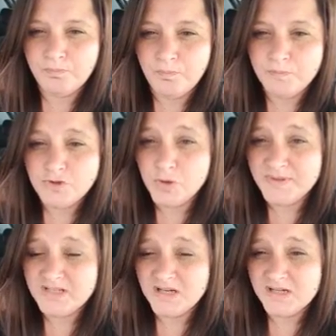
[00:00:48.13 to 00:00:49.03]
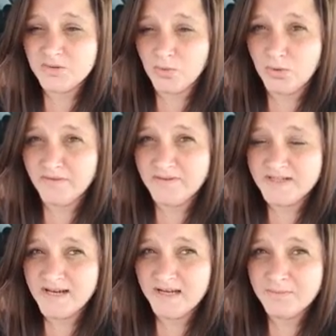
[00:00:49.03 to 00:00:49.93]
superstars all of the
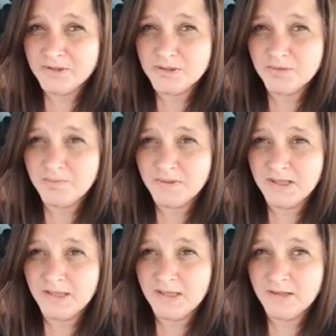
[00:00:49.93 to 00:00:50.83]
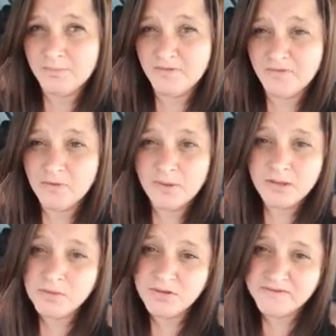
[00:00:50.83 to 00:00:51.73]
time. We should be performing
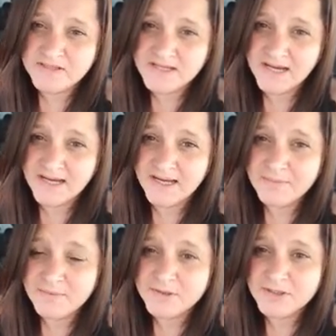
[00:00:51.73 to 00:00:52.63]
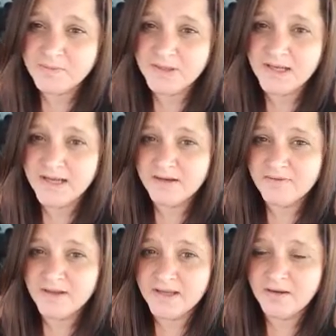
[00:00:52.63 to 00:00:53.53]
all of the time we should be kind of
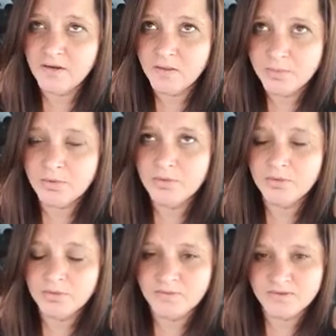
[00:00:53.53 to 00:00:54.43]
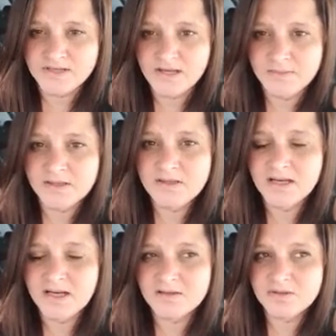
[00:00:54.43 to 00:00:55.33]
like on the ball all of the time. And
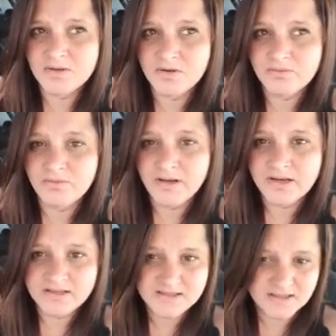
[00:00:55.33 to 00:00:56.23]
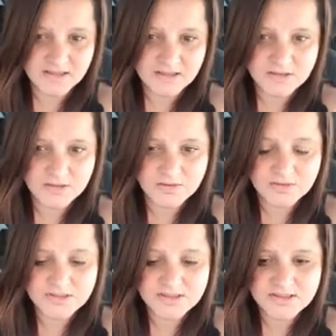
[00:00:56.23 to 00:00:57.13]
that's not realistic to
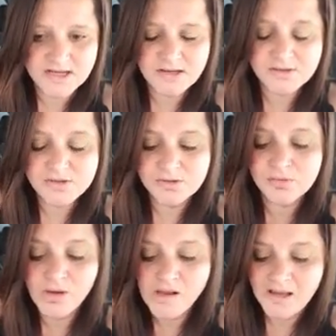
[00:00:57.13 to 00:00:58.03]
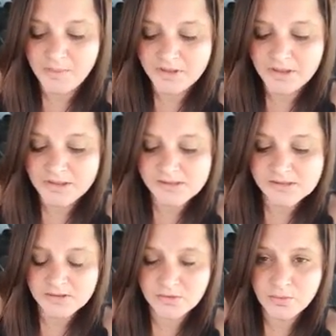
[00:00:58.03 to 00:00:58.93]
sustain. So, what happens
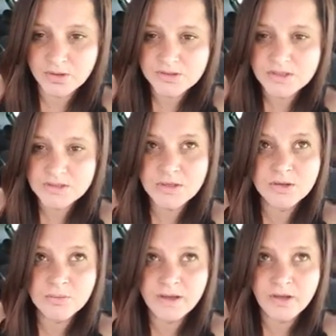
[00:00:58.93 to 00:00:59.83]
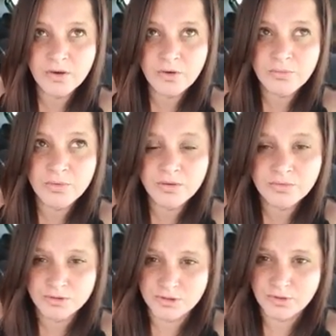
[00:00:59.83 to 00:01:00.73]
or what do you do when your
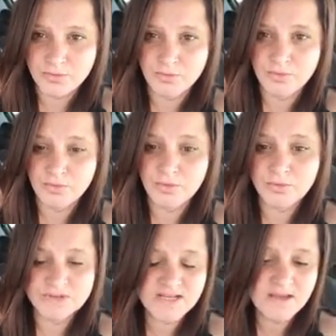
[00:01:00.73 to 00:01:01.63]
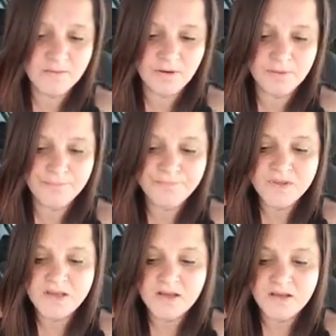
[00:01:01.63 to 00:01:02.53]
mojo goes AWOL.
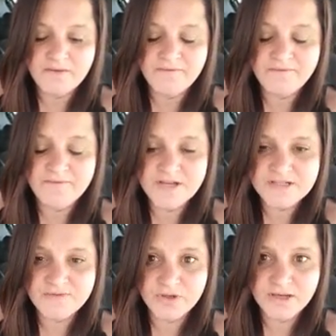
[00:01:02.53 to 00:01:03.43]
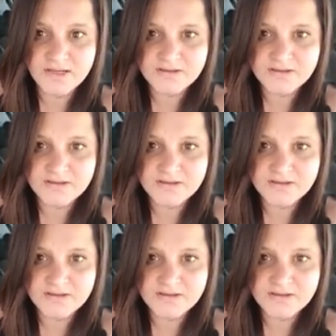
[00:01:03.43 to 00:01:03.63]
First of all, you need to